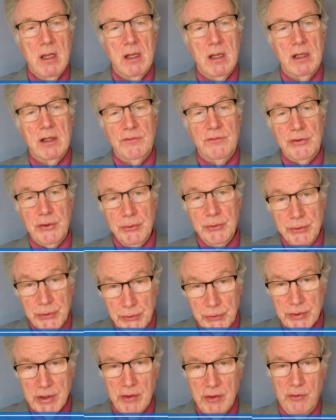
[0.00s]
If you
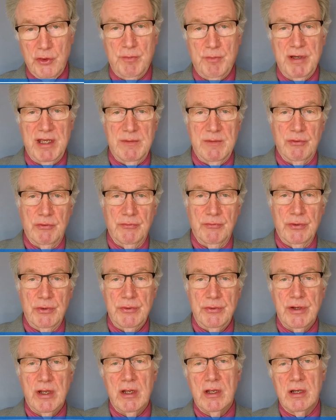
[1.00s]
do go the paper route,